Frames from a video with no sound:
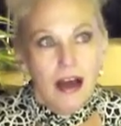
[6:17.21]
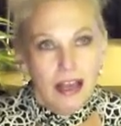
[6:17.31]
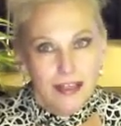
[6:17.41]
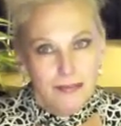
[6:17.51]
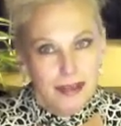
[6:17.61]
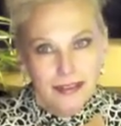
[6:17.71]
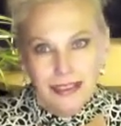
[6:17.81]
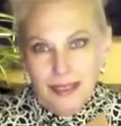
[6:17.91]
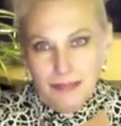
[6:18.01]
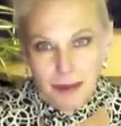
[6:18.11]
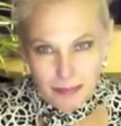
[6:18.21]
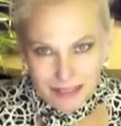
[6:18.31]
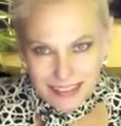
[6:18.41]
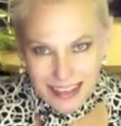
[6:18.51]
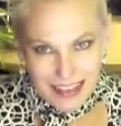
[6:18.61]
I can barely keep up
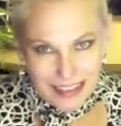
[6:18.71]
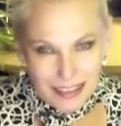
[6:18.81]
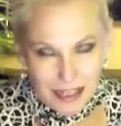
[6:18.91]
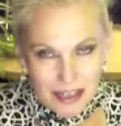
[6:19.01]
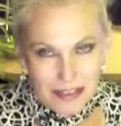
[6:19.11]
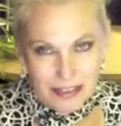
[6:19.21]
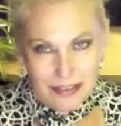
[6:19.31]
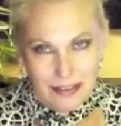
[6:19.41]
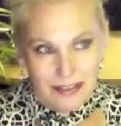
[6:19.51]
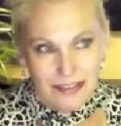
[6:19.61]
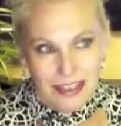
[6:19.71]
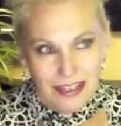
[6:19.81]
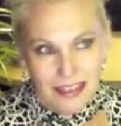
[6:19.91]
with that. So